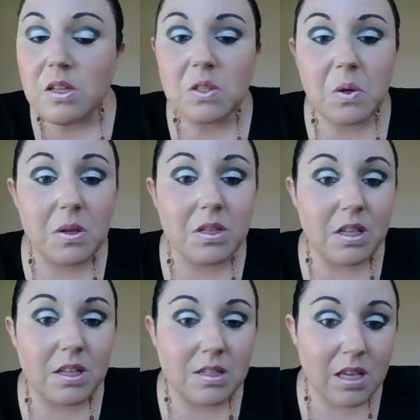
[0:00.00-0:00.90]
so it
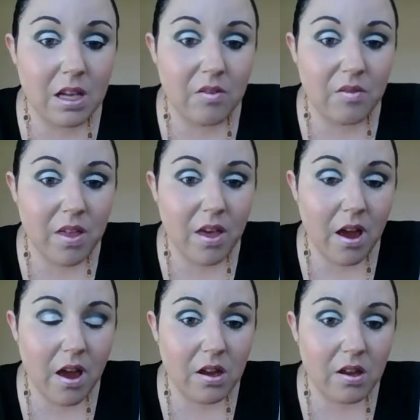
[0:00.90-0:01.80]
does give
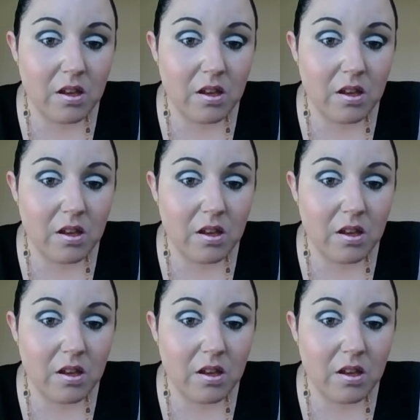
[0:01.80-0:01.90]
that,